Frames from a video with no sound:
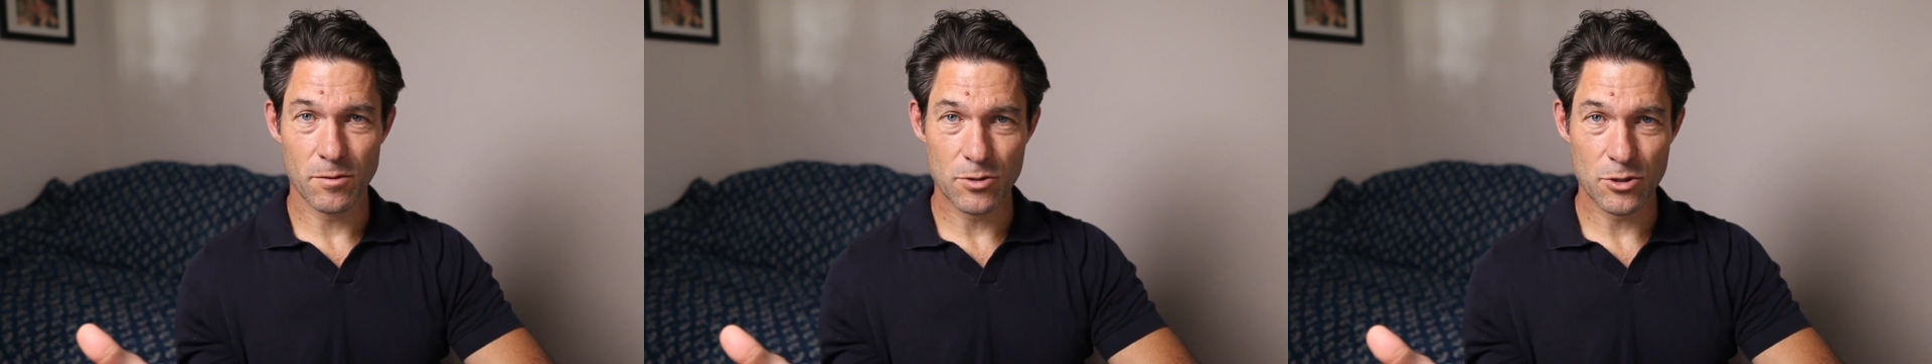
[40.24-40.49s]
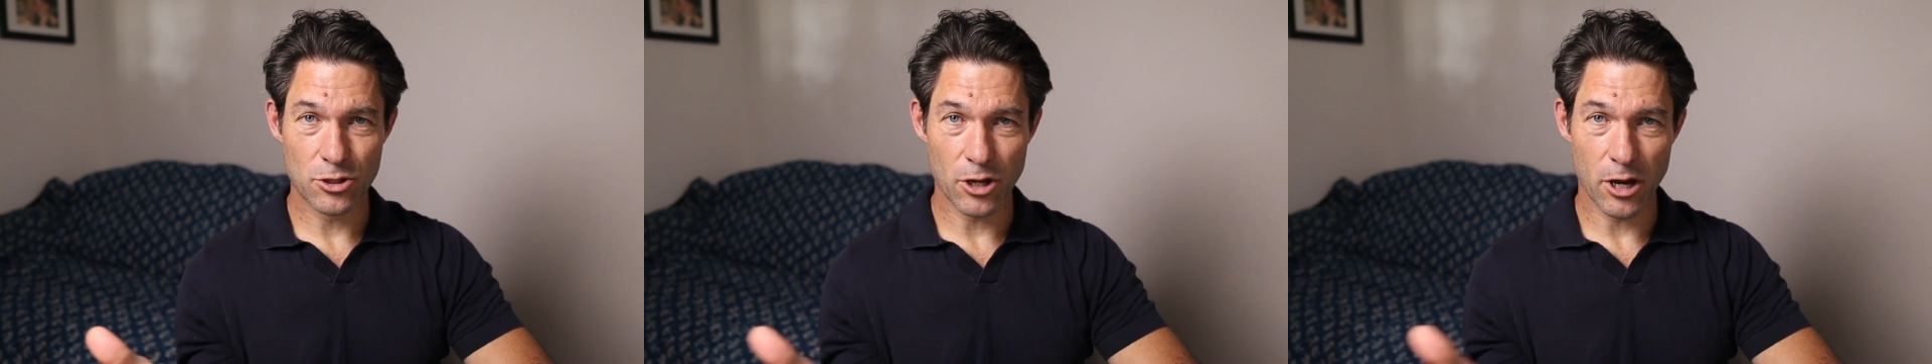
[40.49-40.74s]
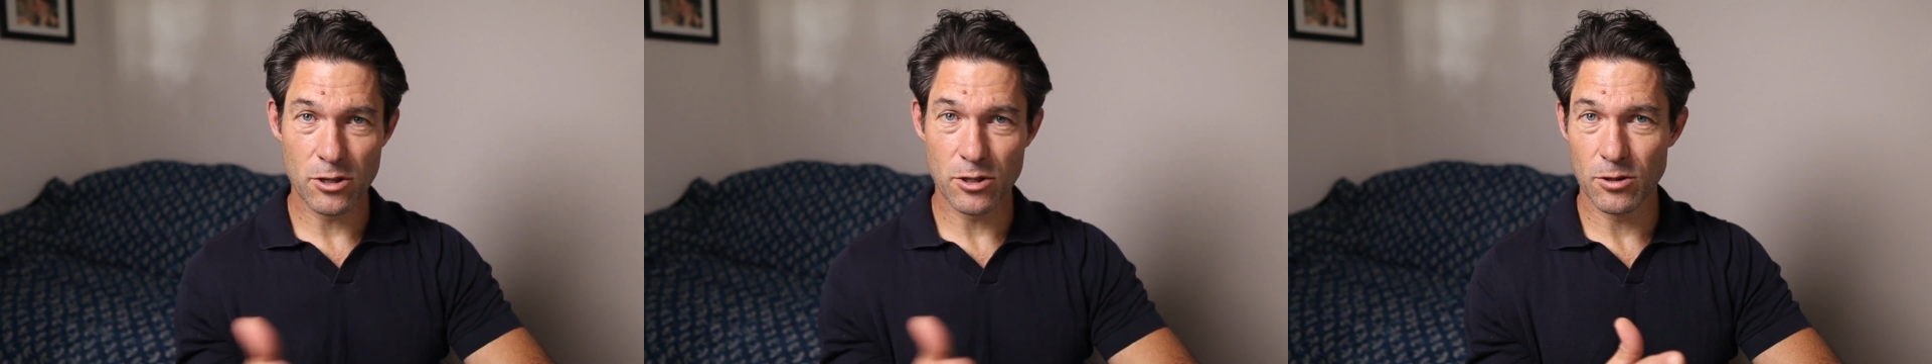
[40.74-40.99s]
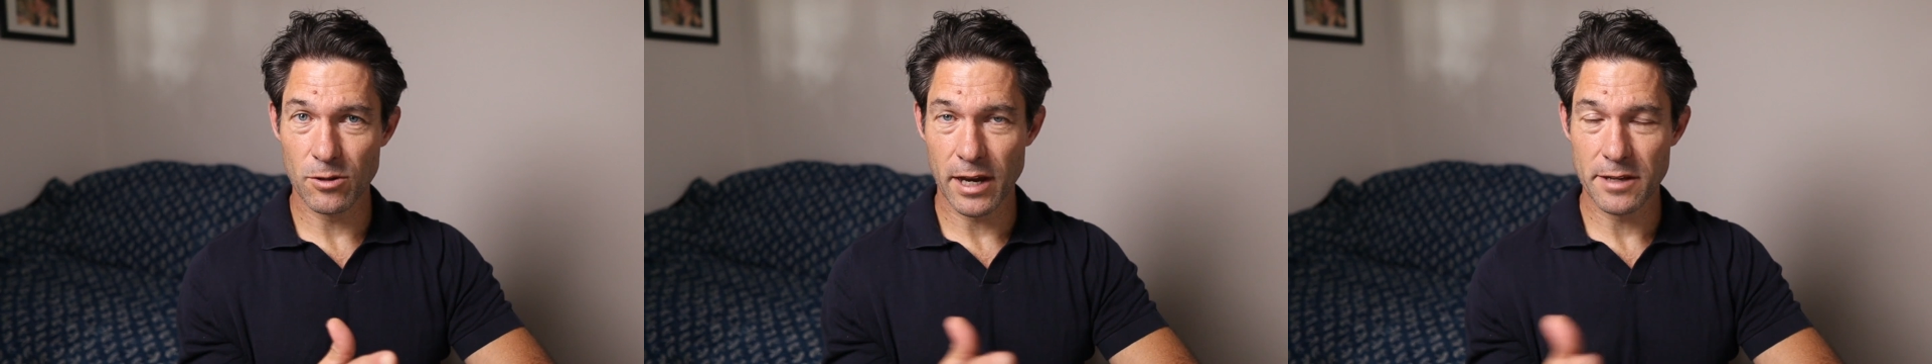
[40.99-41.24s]
show
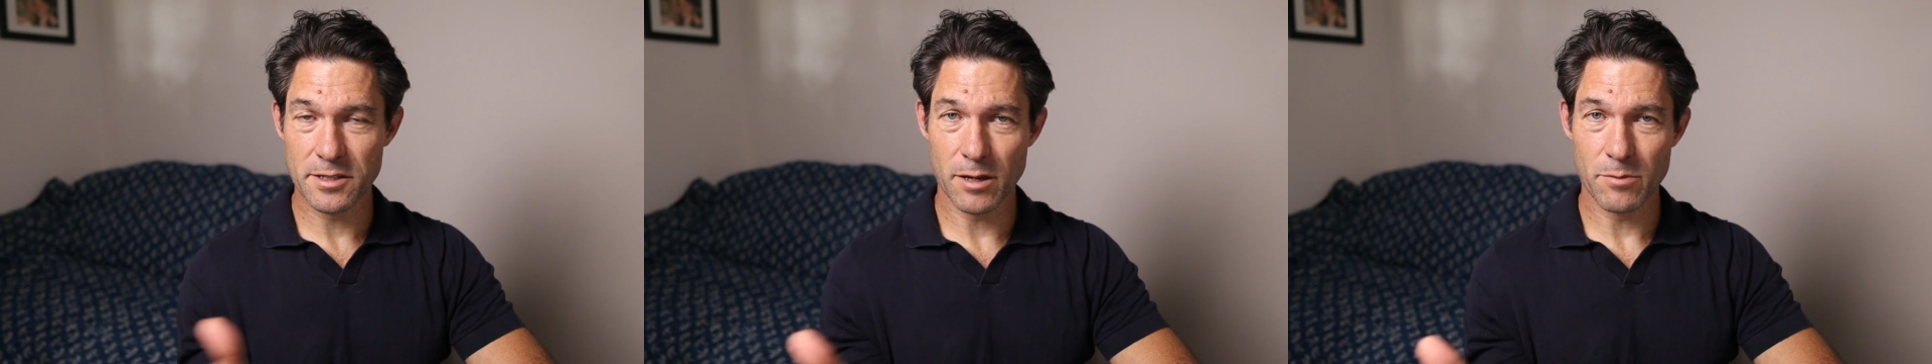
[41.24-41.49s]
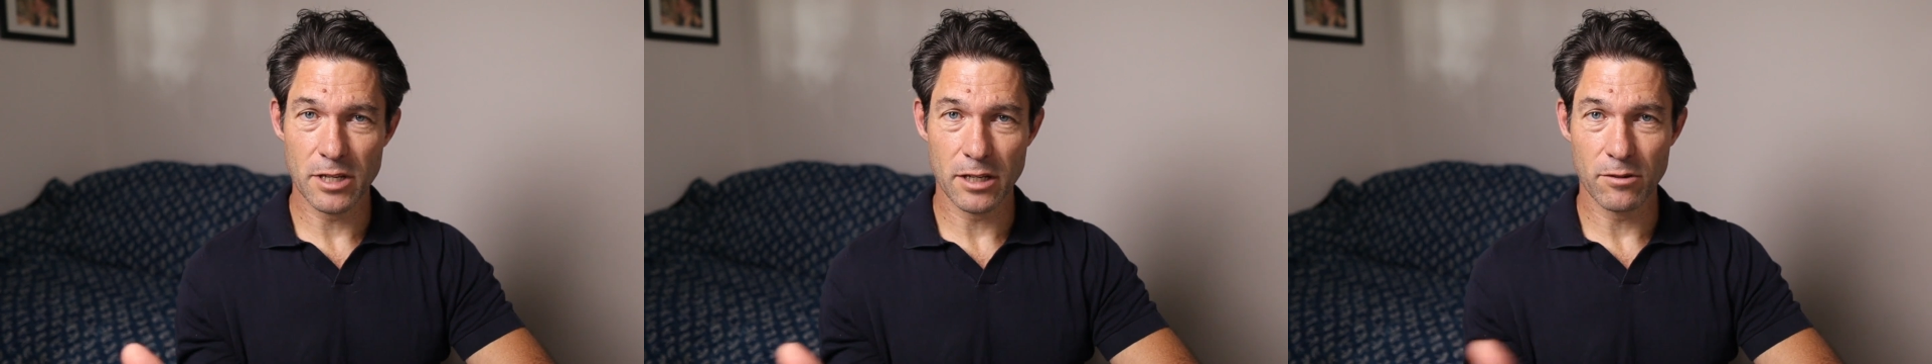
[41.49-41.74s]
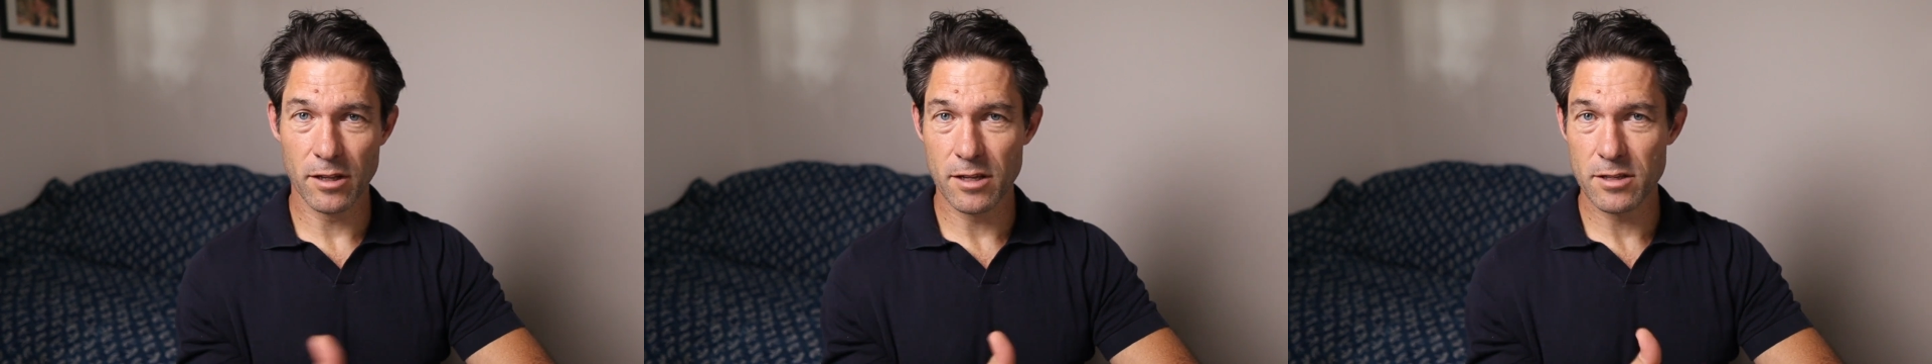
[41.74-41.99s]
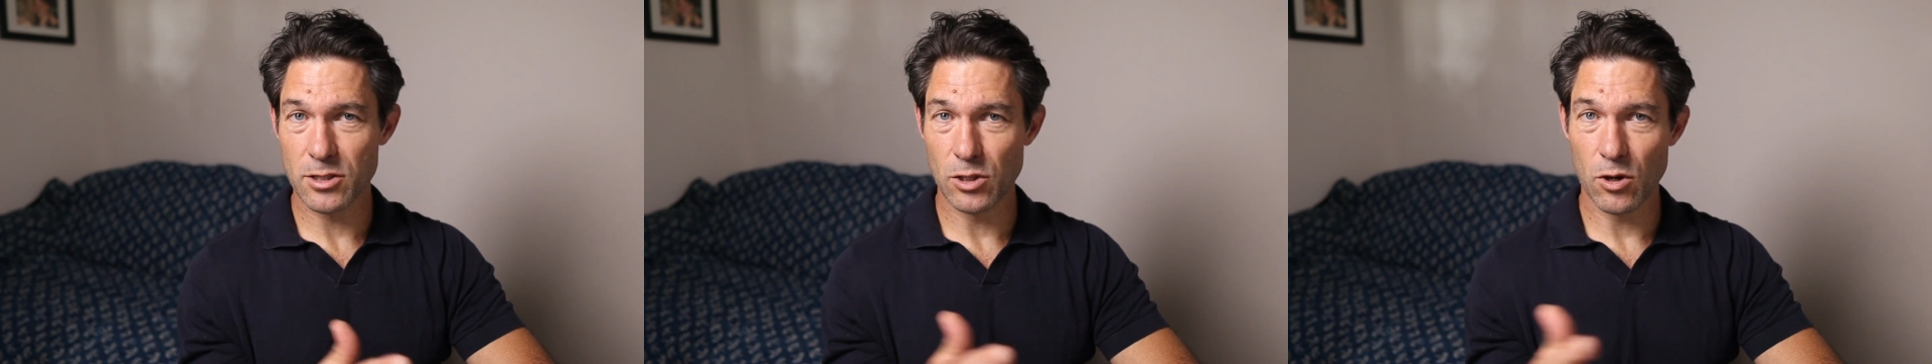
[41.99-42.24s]
you a subject line that's